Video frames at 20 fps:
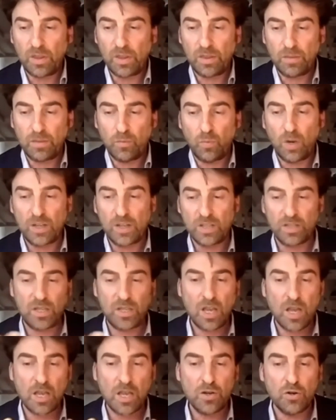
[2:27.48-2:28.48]
what
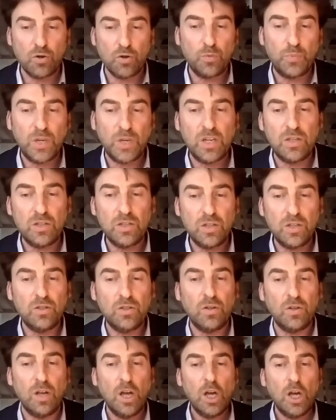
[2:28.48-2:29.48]
the European
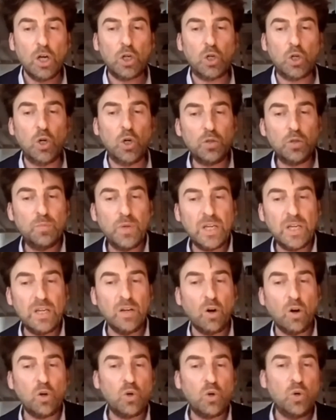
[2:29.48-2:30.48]
Union could be
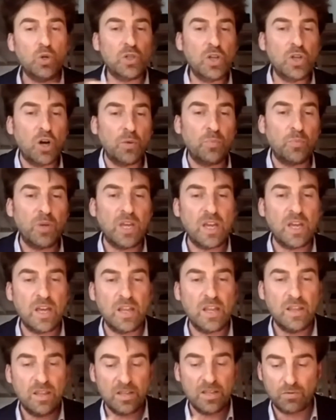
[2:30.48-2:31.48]
or could not be
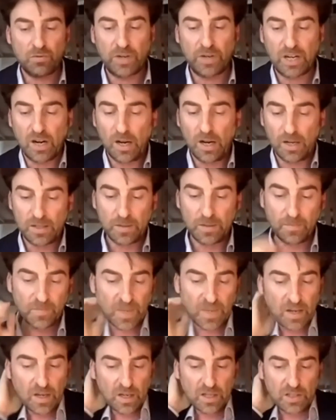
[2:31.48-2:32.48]
in this regard.
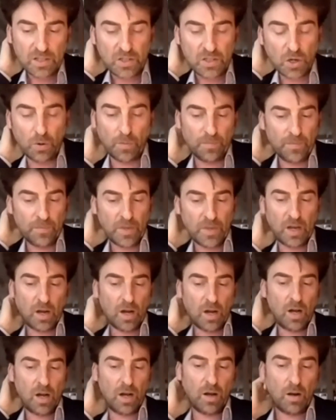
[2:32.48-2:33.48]
So
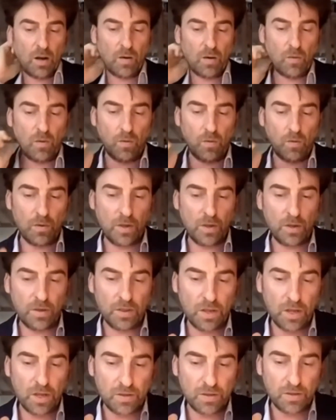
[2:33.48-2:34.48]

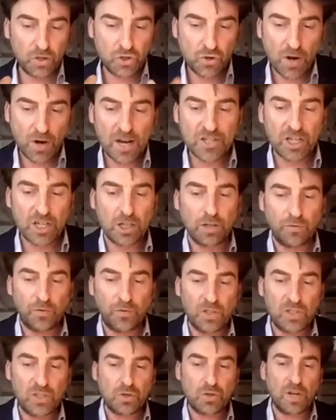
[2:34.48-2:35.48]
the tragic of
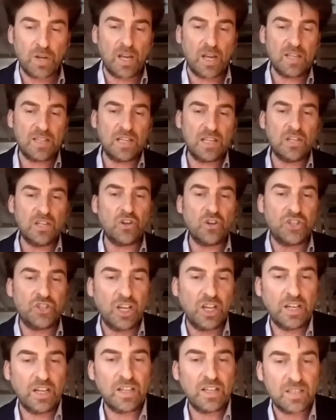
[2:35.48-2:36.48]
history is in the
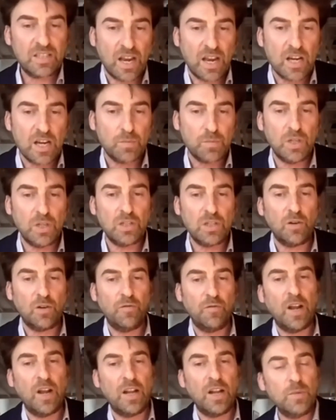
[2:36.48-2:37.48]
chilling statement
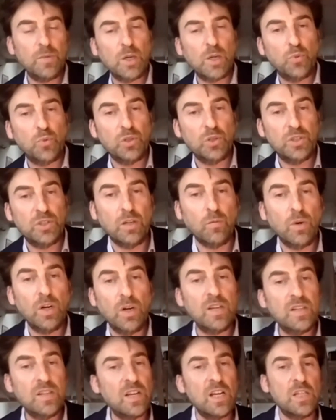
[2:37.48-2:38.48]
of Vladimir Putin,
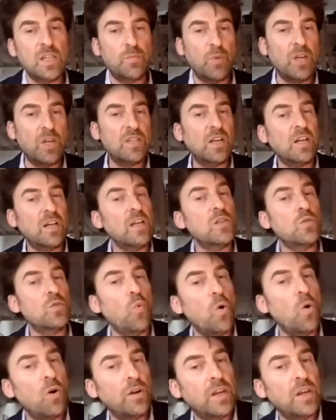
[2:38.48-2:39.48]
when he says basically he's
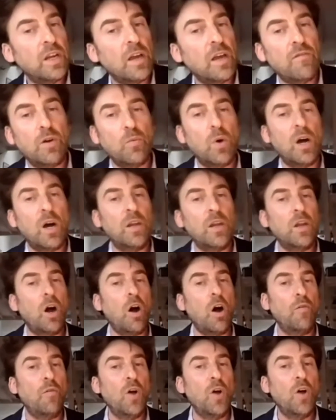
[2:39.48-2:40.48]
warning everyone
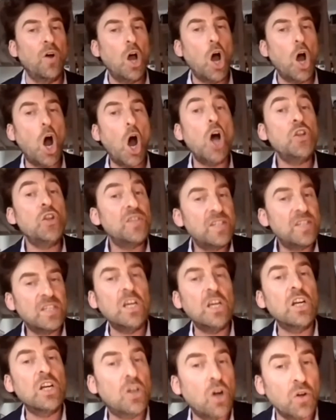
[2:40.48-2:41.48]
of
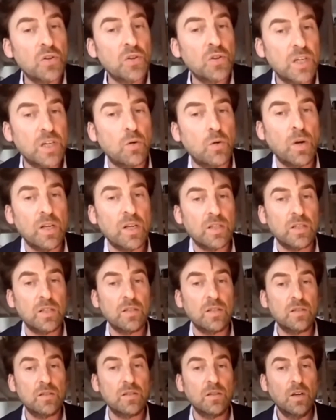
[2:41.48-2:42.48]
unseen
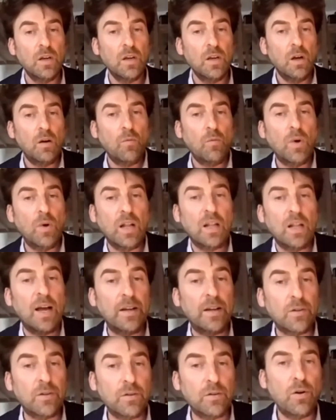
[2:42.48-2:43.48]
consequences. Well,
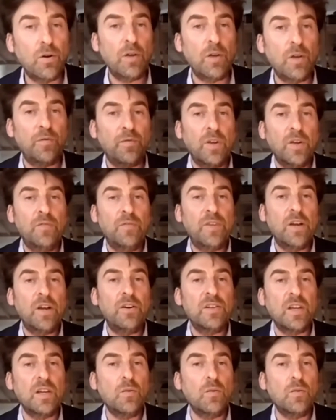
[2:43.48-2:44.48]
I don't know if there
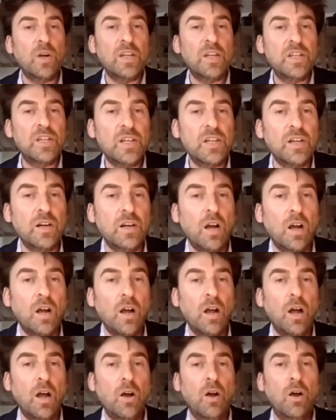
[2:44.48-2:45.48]
is anyone here
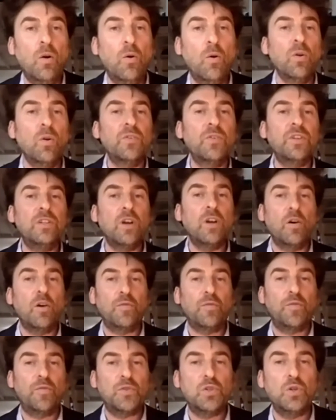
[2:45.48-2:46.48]
old
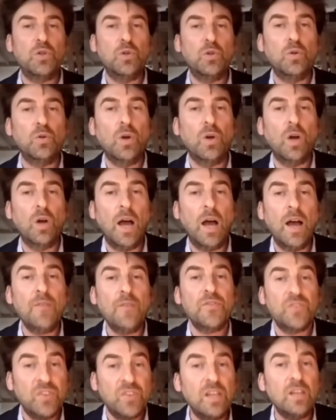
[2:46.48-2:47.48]
enough to have
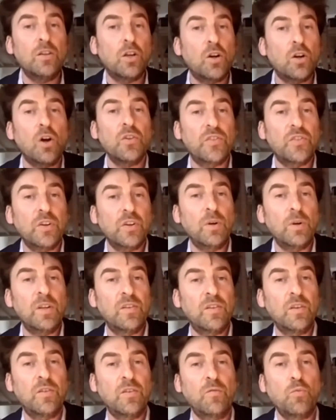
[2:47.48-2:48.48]
seen the
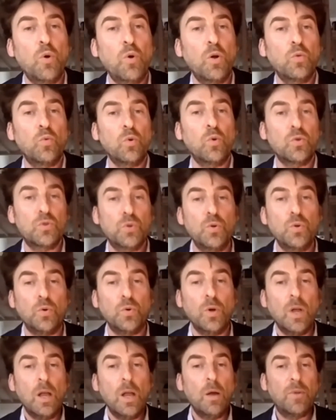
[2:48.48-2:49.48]
consequences of World War II,
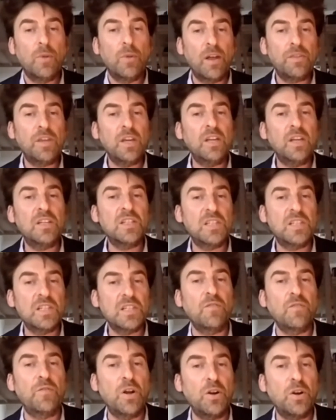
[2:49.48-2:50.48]
but I think this is
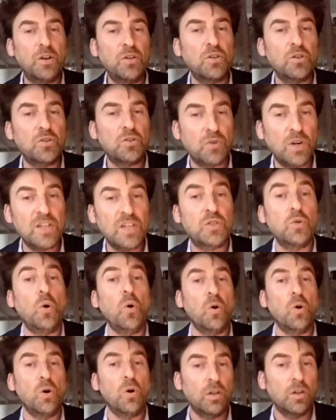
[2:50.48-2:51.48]
a very good address to
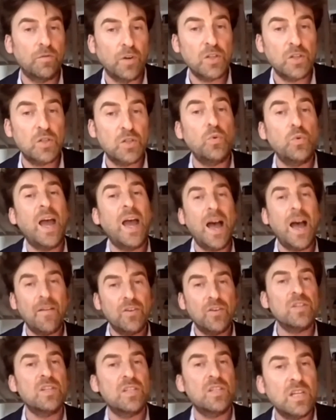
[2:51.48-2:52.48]
all of us. We
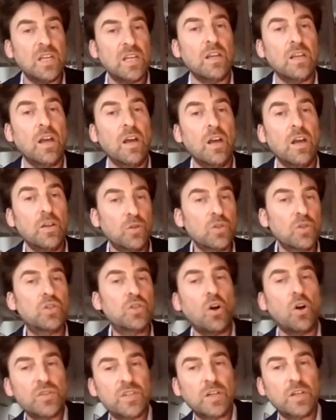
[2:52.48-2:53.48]
haven't seen those
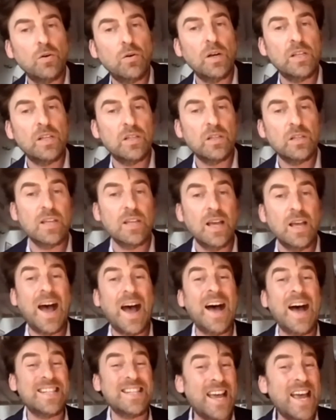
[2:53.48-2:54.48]
consequences
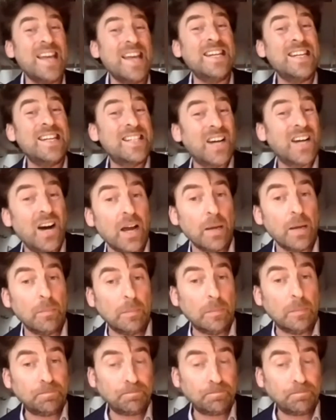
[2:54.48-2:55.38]
at any time